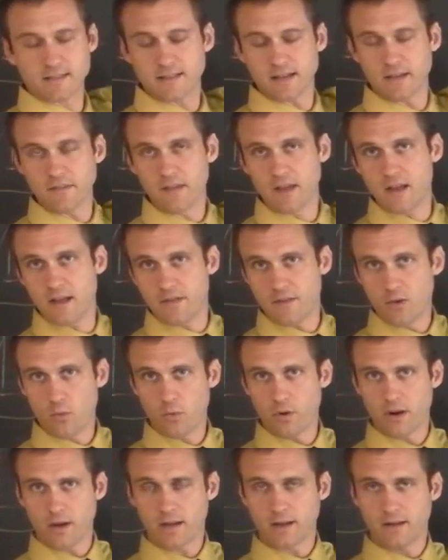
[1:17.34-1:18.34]
said that
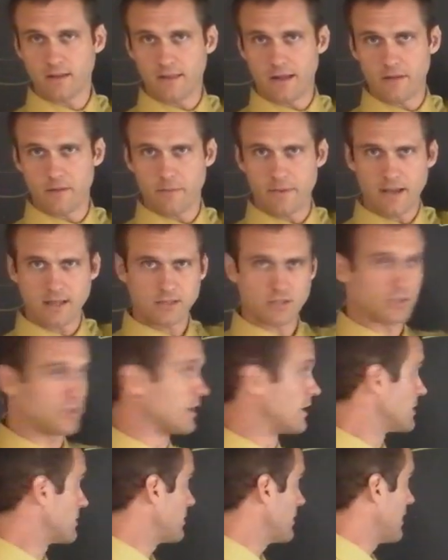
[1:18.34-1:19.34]
we're not going to allow the mass to
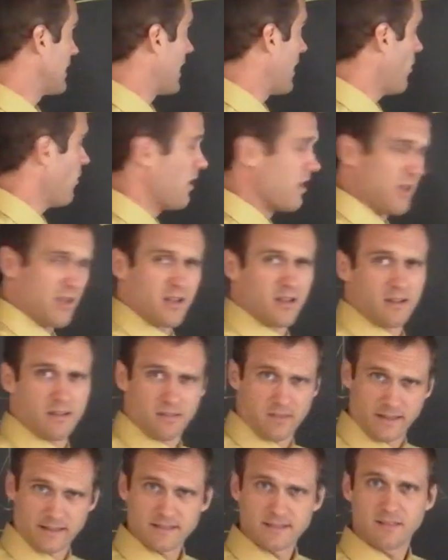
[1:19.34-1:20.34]
change. But now,
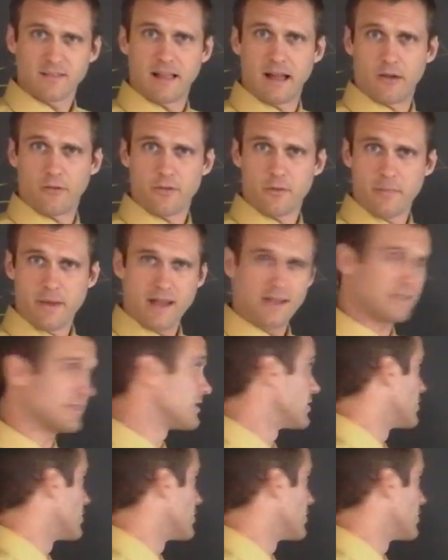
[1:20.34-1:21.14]
let's allow the mass